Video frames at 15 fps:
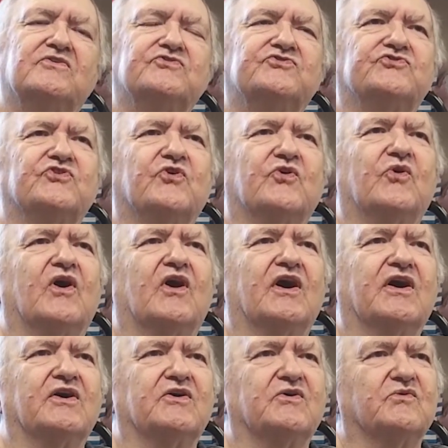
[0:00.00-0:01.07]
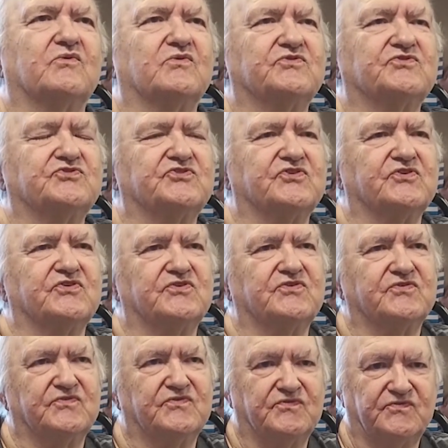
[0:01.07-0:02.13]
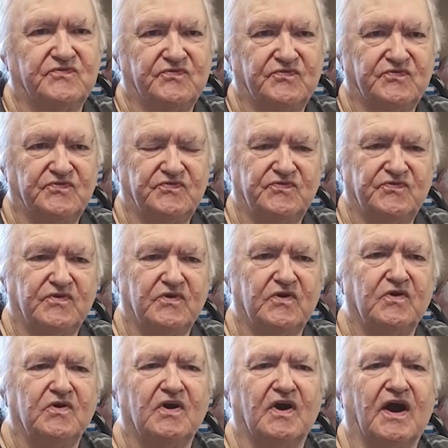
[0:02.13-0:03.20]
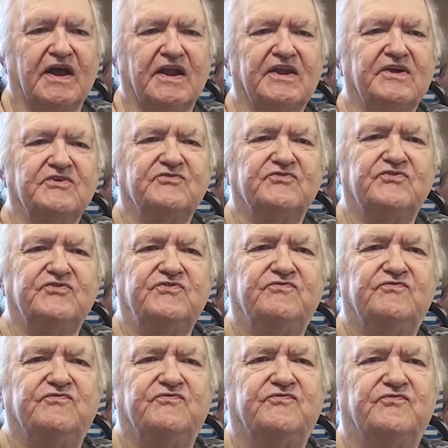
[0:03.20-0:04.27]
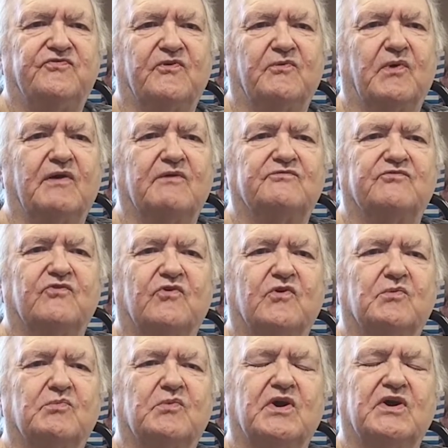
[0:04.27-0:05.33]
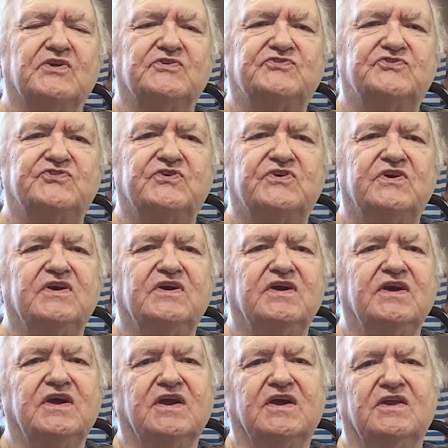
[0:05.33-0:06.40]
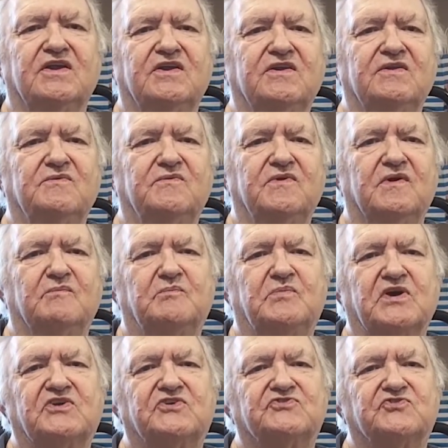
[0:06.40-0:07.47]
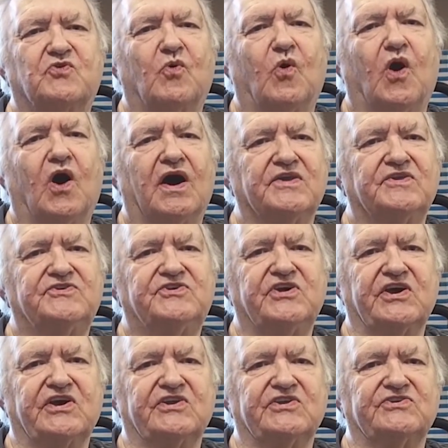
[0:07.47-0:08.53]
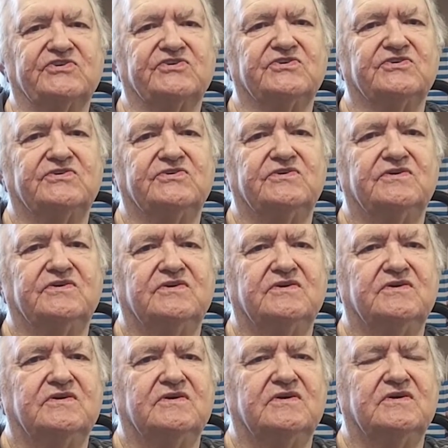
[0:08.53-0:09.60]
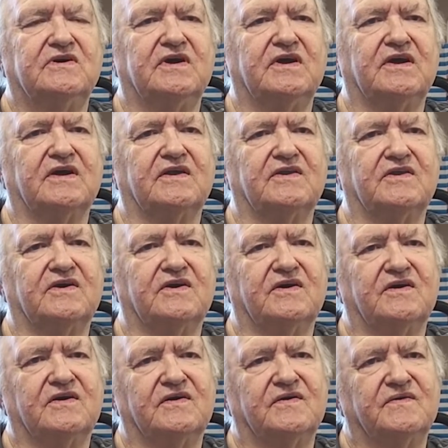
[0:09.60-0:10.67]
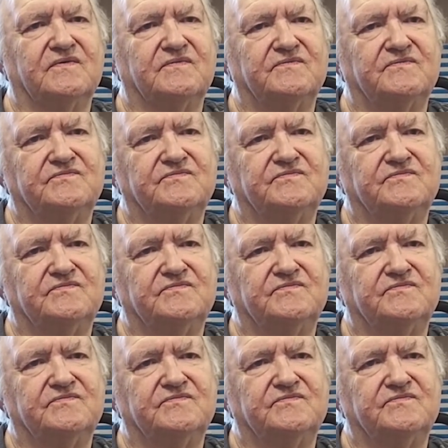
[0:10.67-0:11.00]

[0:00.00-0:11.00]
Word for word: So I was, uh, I lived for about four months in a big squad tent and uh,